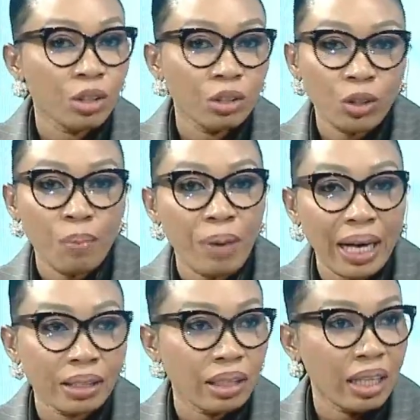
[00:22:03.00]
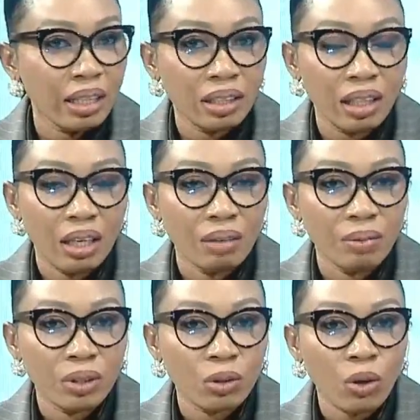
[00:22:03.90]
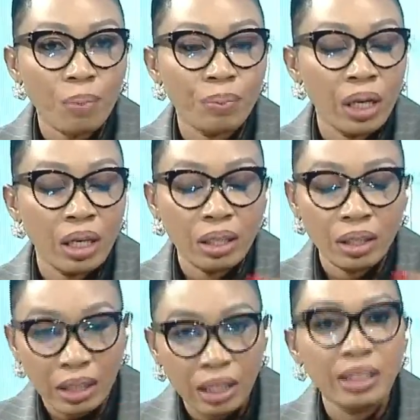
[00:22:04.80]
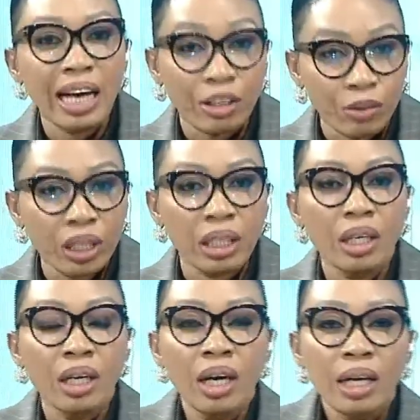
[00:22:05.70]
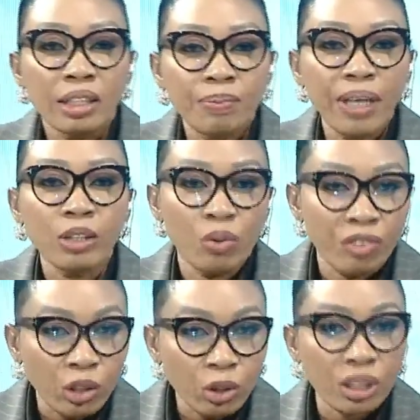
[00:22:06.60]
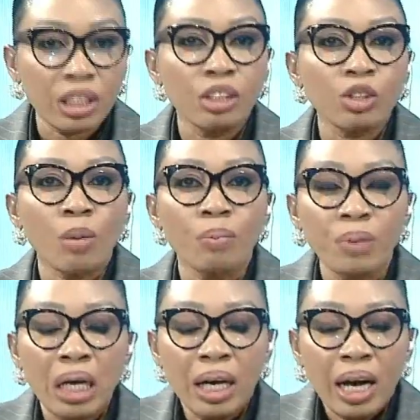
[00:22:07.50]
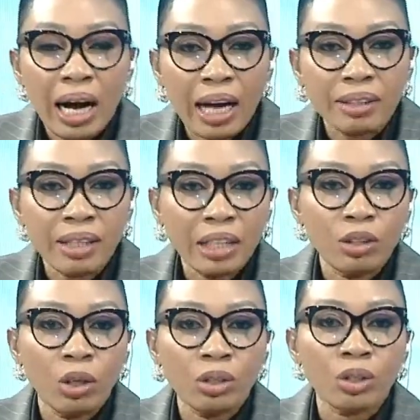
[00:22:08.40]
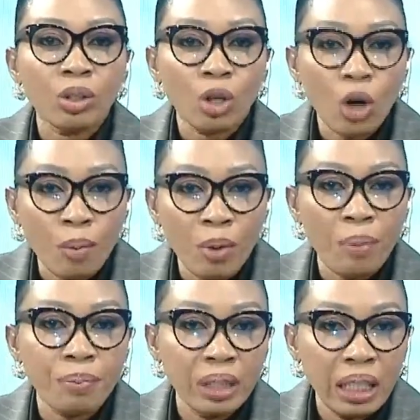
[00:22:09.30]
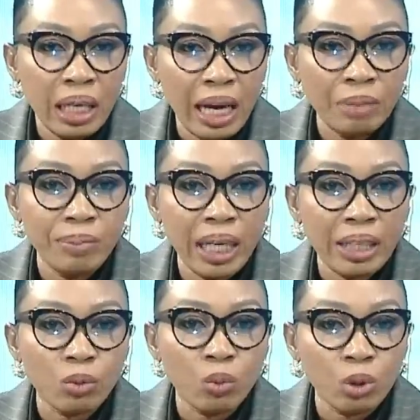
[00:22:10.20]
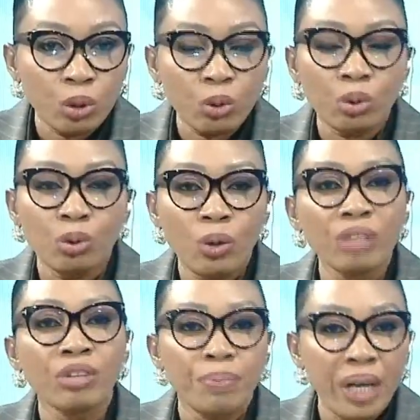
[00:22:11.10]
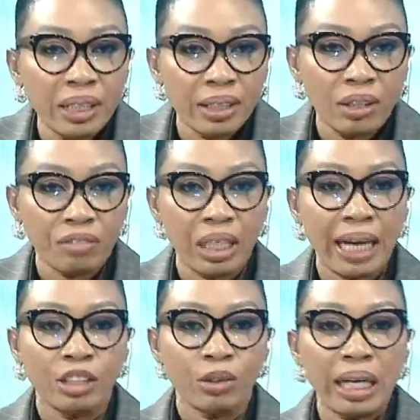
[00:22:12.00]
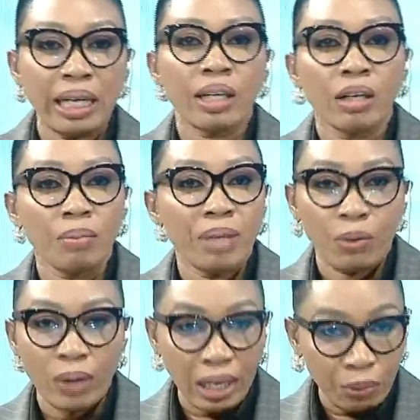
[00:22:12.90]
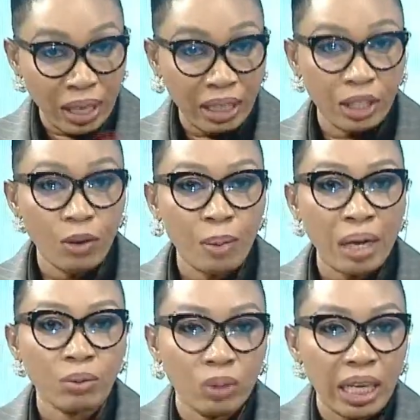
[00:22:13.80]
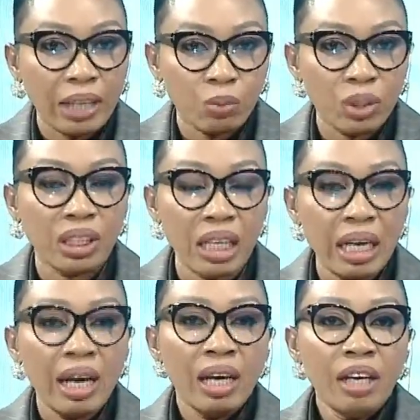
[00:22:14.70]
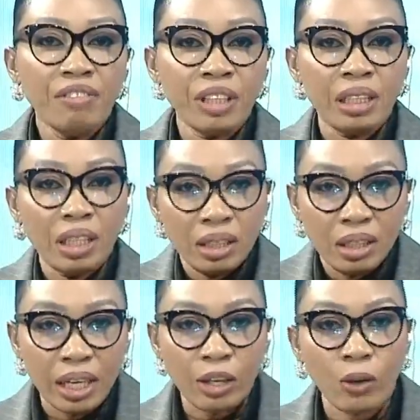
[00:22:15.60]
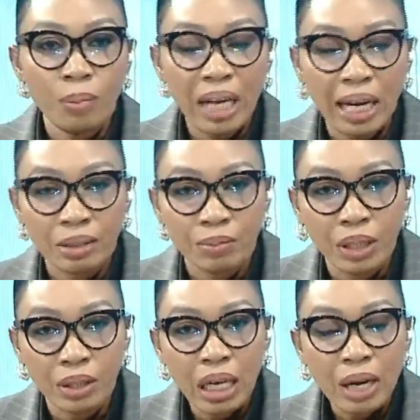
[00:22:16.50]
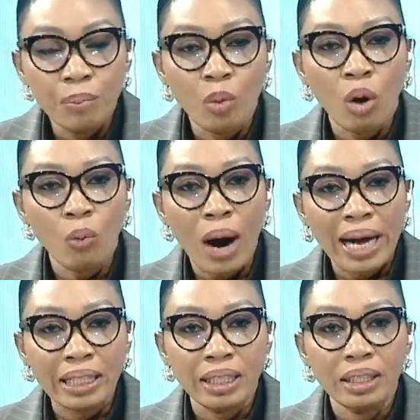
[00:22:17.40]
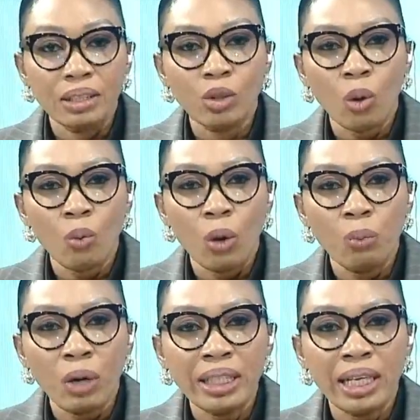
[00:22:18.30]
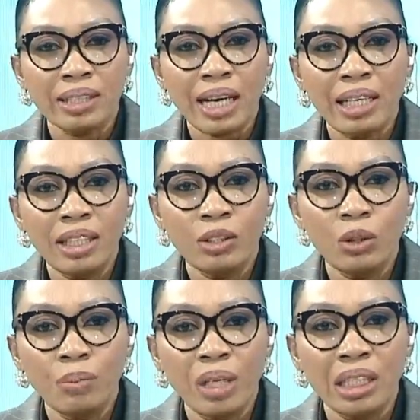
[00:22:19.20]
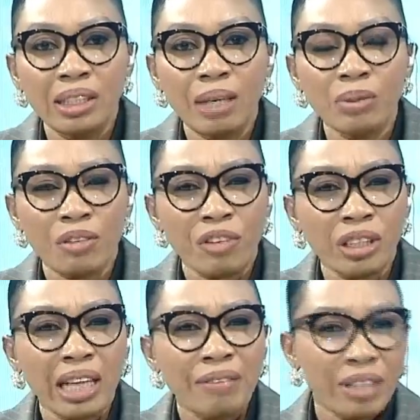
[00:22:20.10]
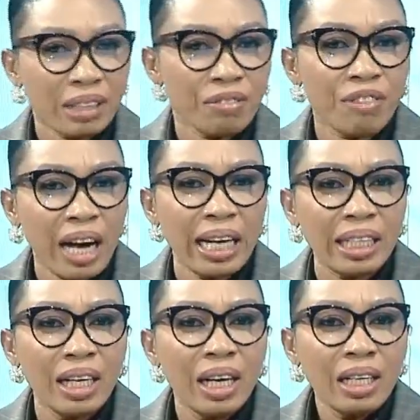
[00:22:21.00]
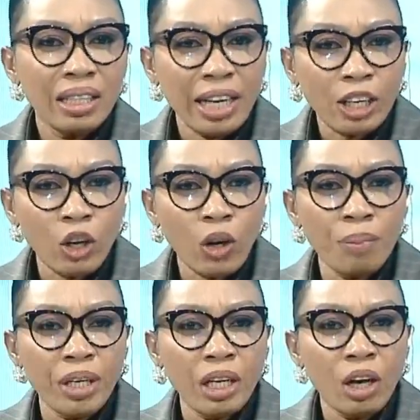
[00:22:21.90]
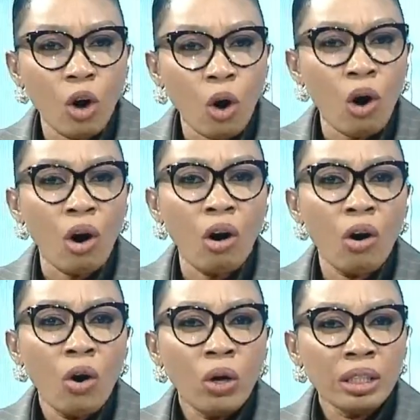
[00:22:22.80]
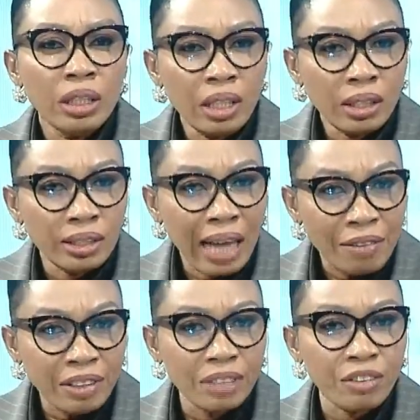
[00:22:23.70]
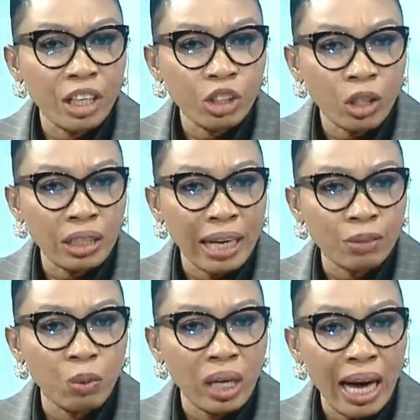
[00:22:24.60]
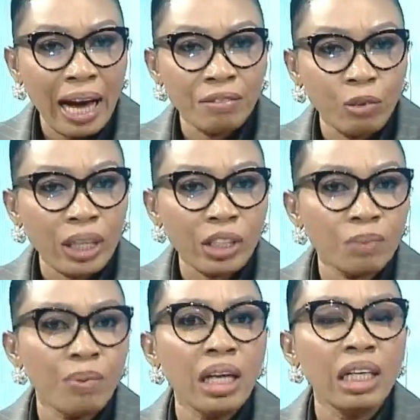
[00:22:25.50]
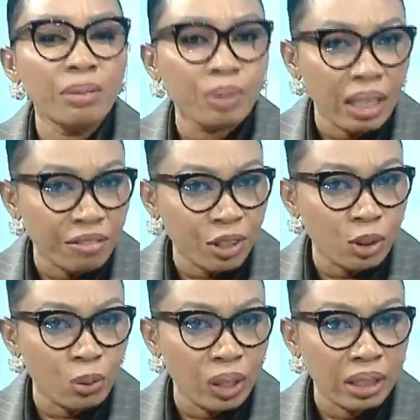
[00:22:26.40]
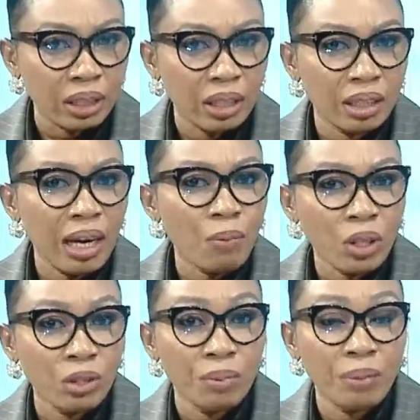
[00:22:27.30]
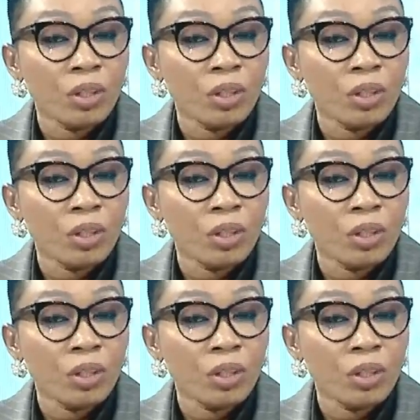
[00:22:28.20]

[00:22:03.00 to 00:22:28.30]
Some parts, I think, crop in the agric space, we've also seen some sectors come up. The NBS would soon do a rebasing of the Nigerian economy, and when they come out with that, we'll see if indeed the economy has been more widened. So what exactly do you mean in terms of us diversifying the economy, or this diversification that we have, we're just paying lip service to it? Is that what you mean?